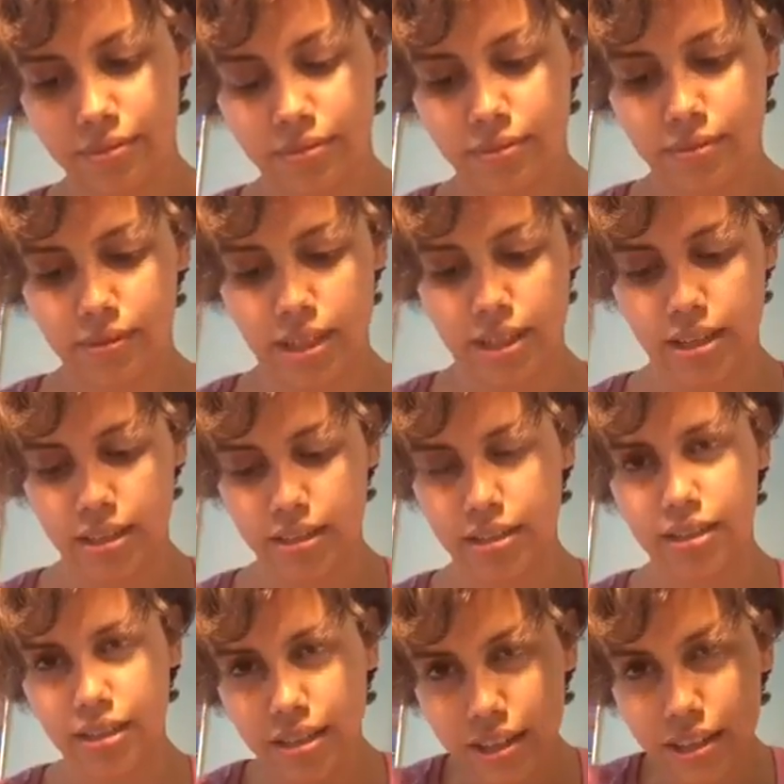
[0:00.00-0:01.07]
I
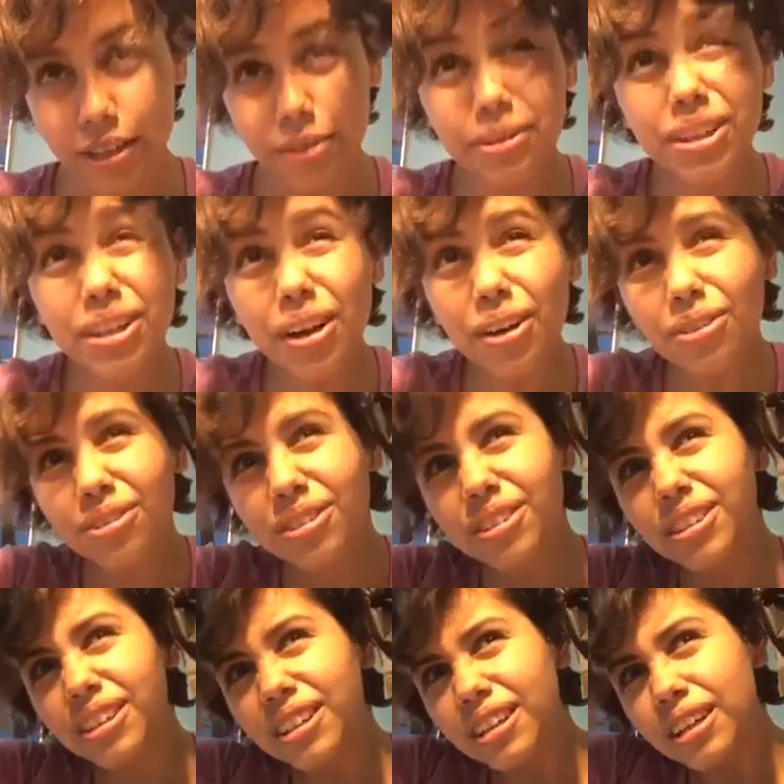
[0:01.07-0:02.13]
put the
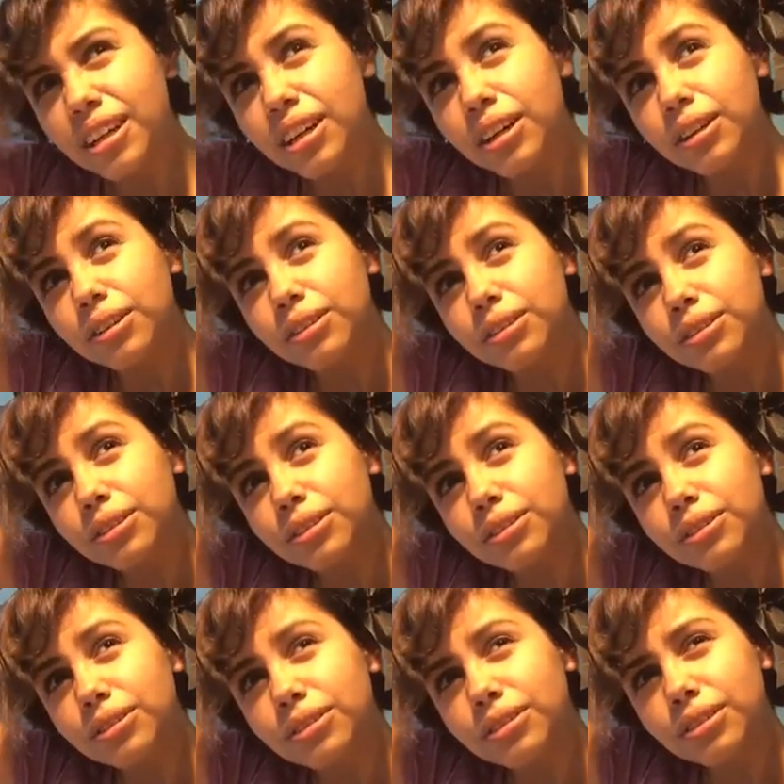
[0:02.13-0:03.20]
right one?
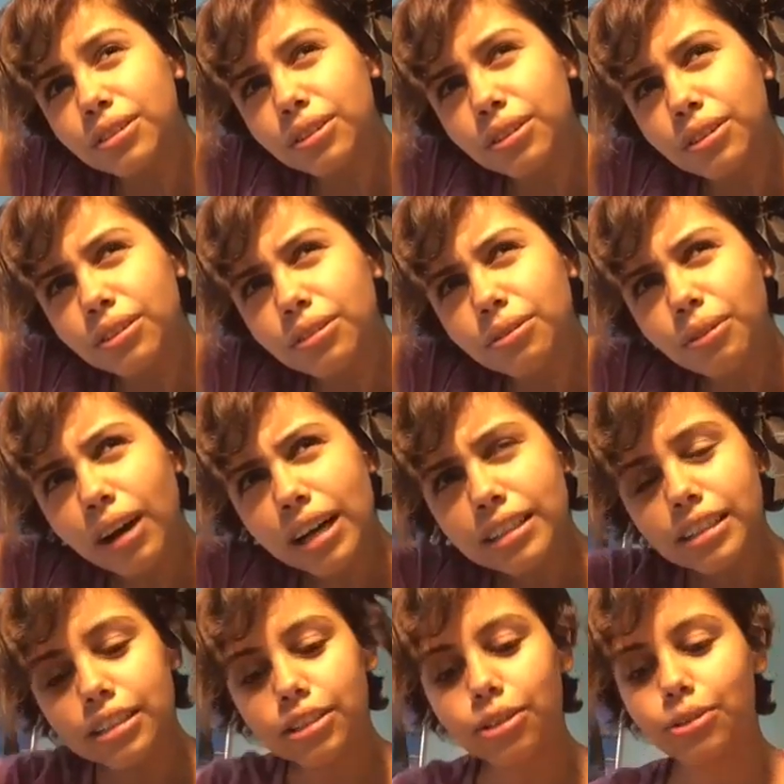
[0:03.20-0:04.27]
Oh
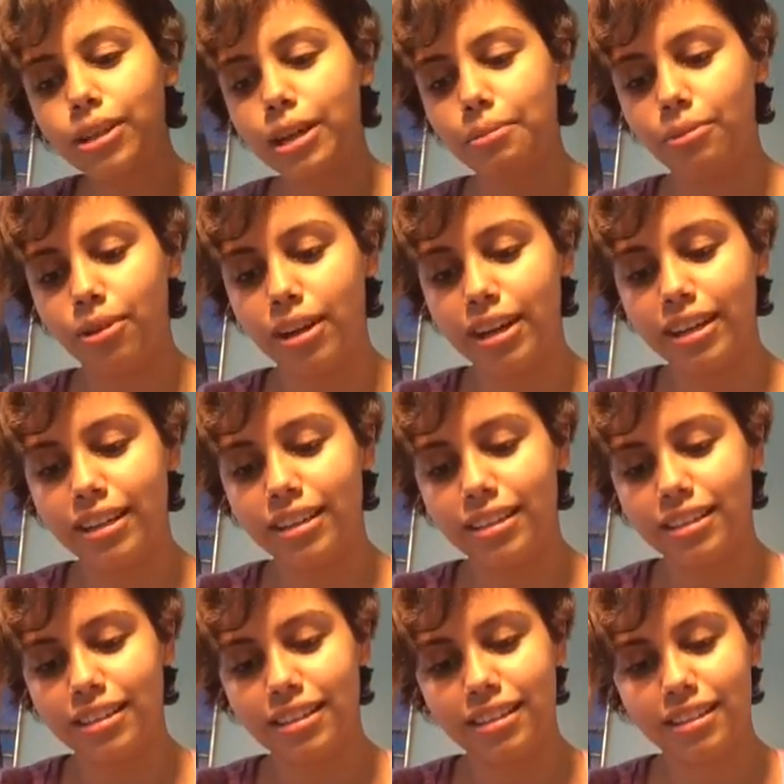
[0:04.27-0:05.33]
no.
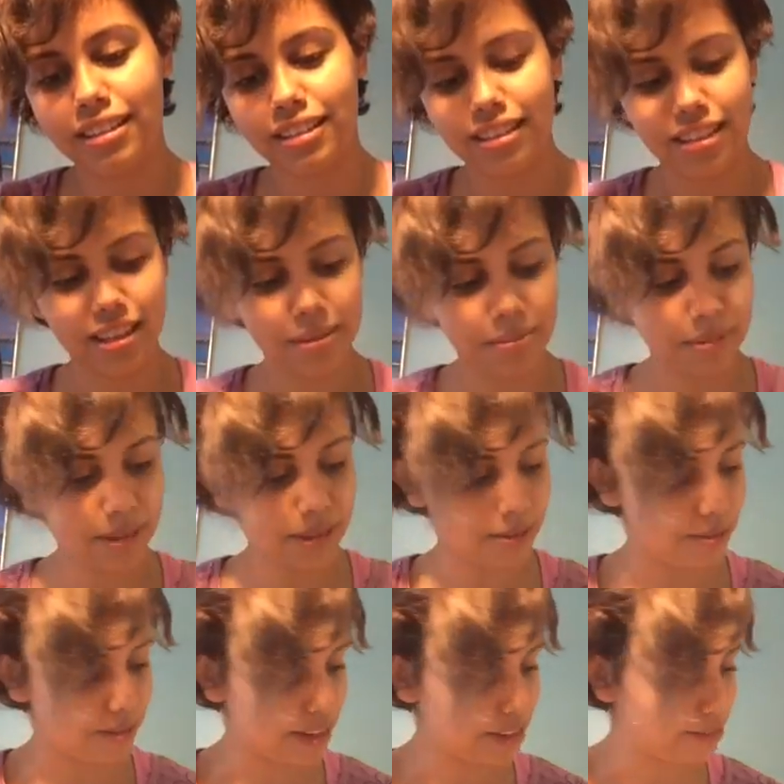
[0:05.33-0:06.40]
Guys, pray for me. Pray
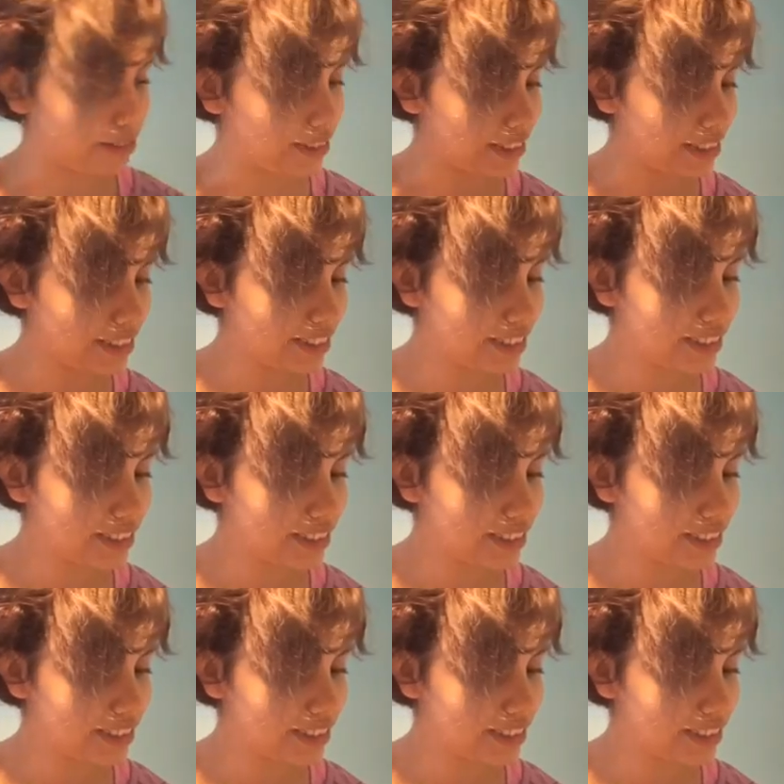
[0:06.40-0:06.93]
for my hair.